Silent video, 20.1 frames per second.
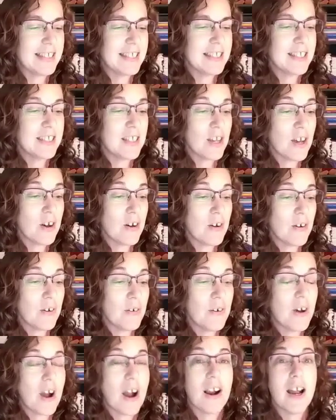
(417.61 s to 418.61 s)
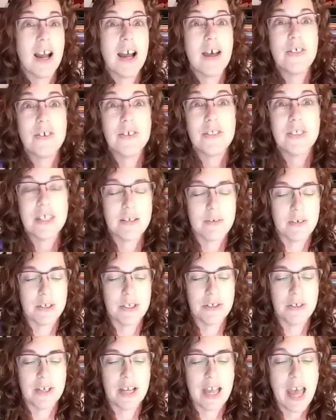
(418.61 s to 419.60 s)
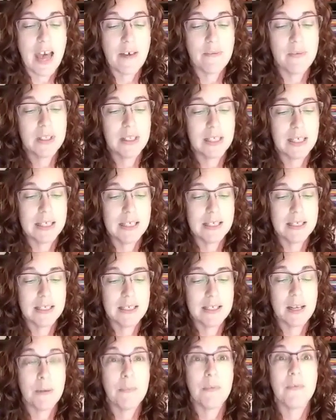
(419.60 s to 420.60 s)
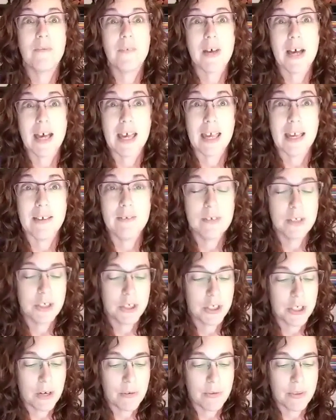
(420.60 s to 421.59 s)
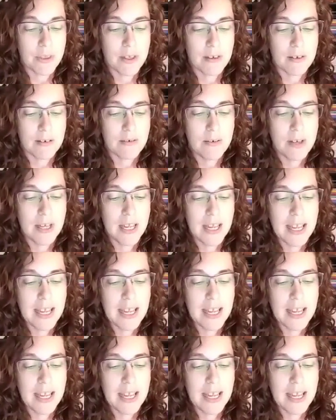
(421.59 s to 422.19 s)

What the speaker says: so our other thing we're doing, I have a list, number 5 to share with you